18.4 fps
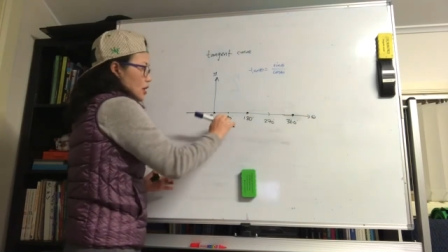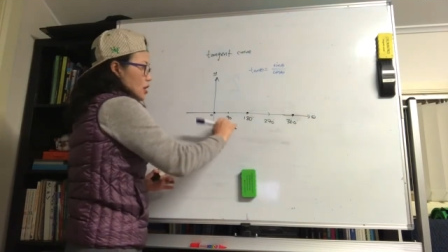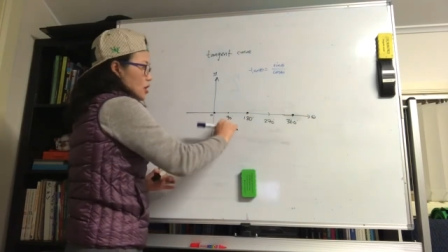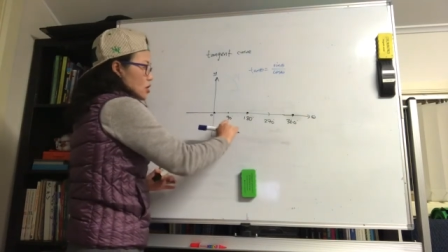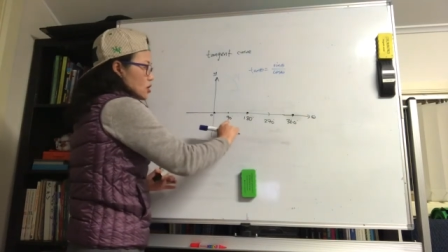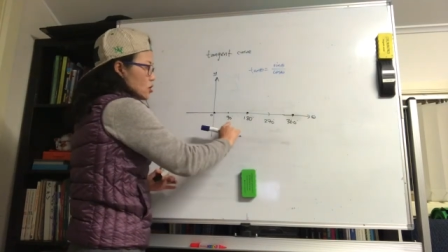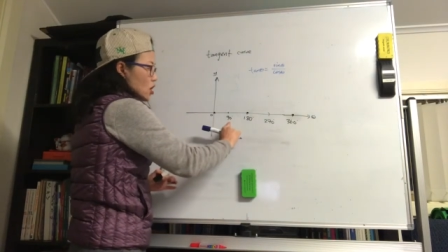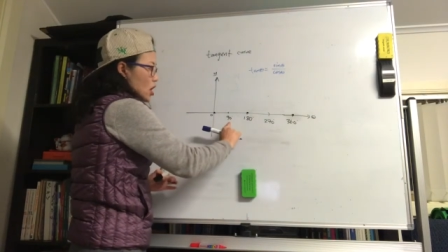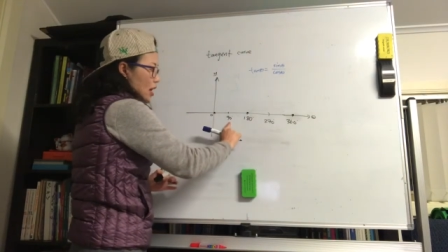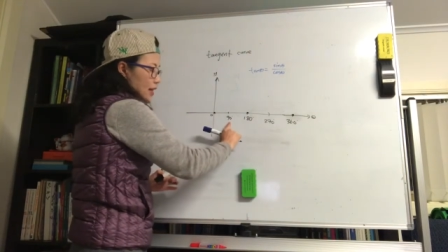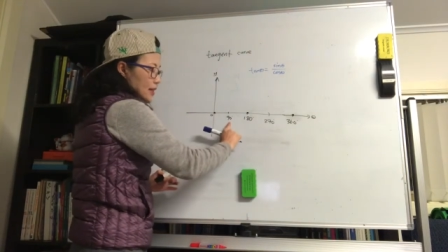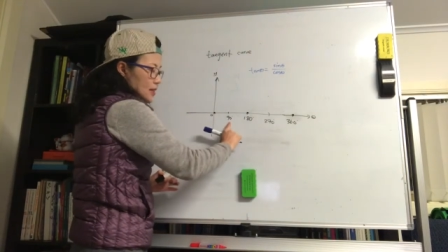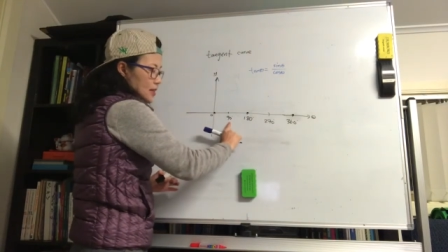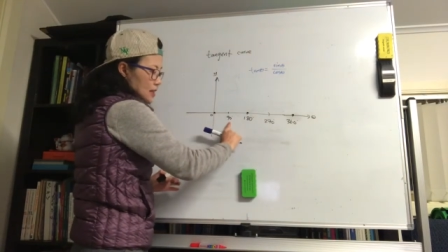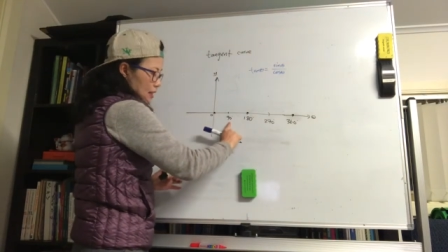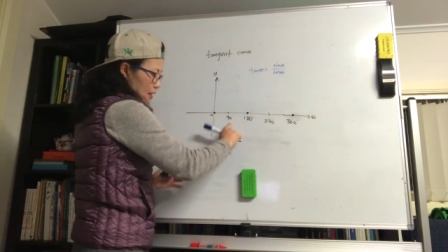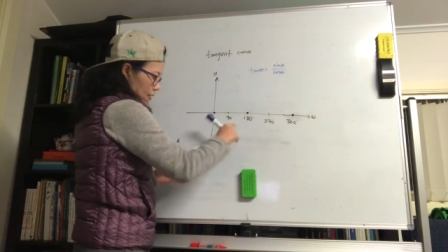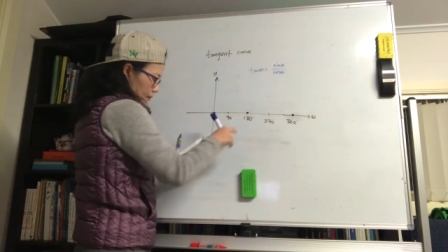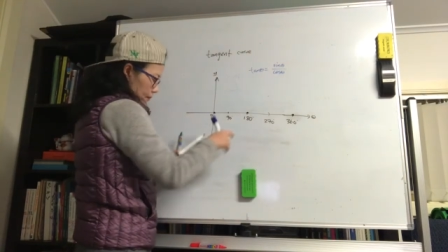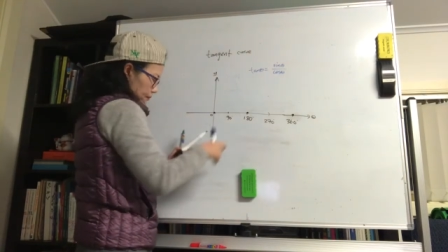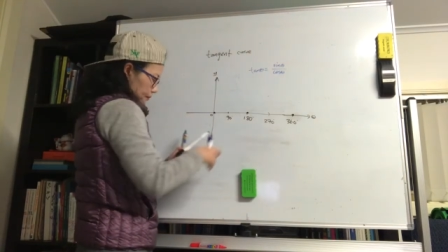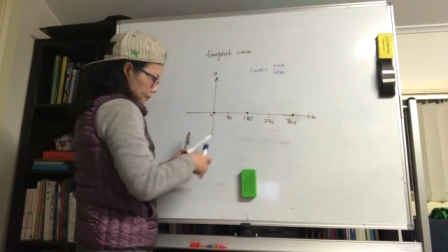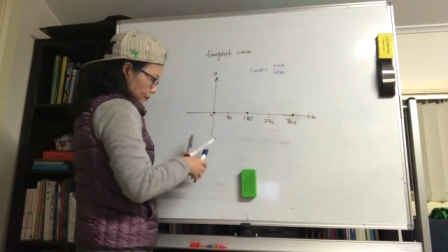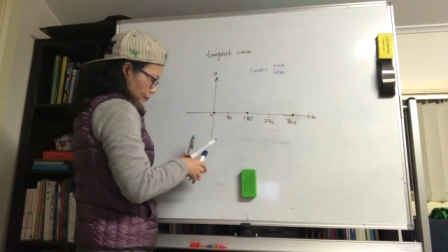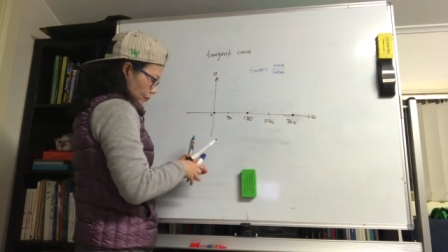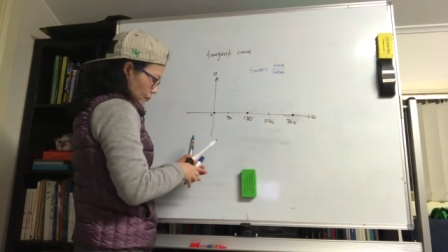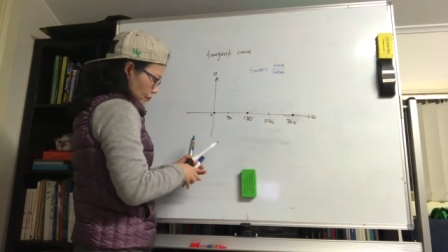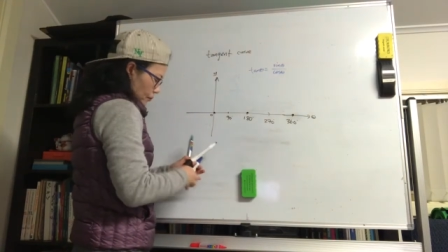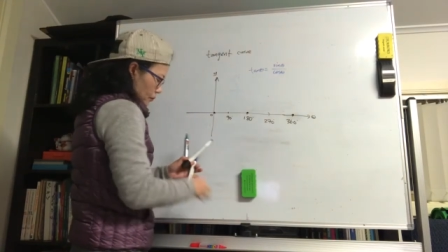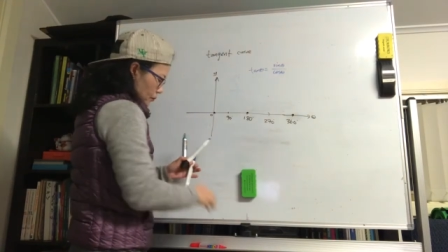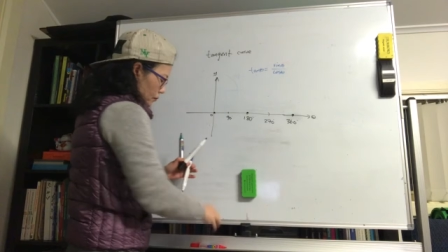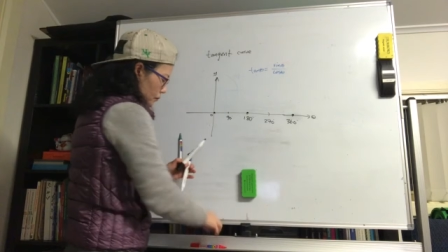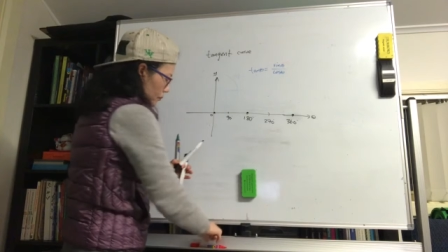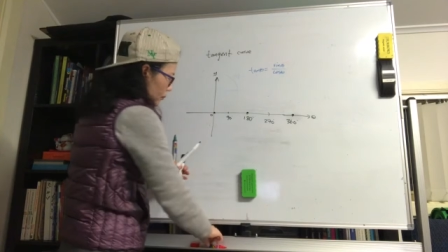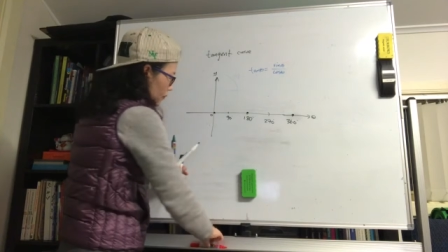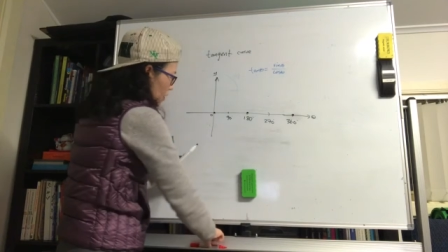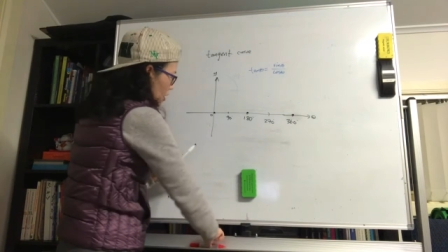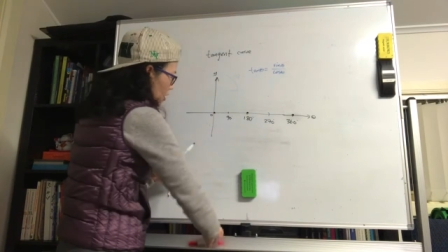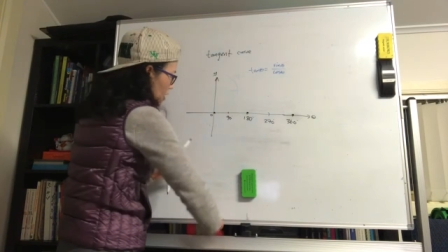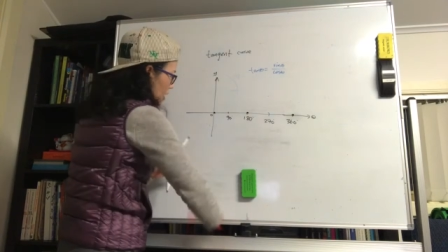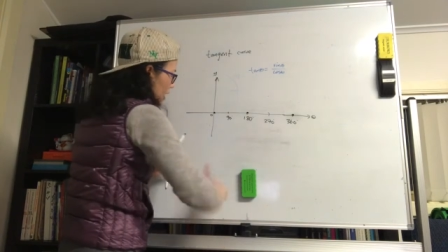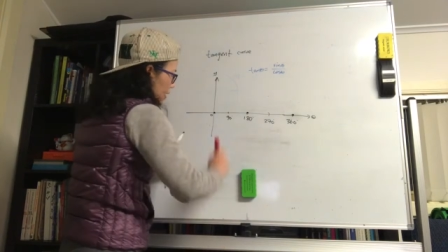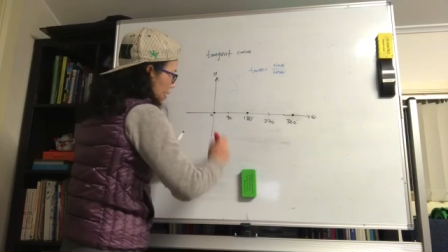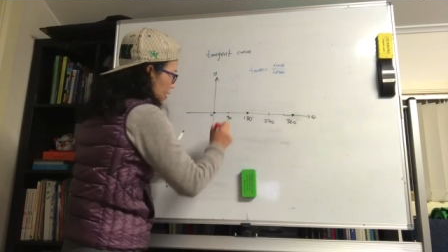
90. Okay,